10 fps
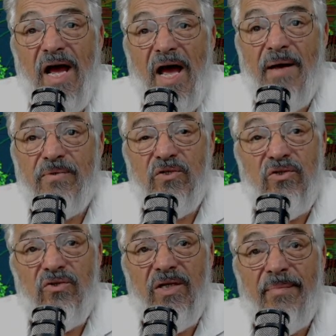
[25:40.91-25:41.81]

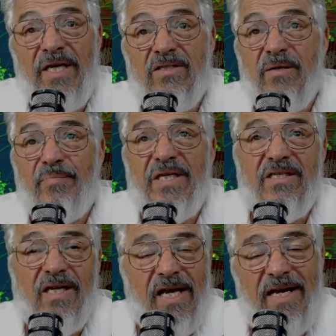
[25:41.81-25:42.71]
Absolutely amazing. Piece
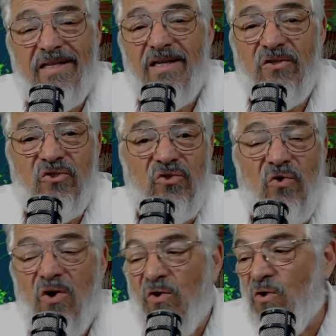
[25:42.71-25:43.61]
of cake to install.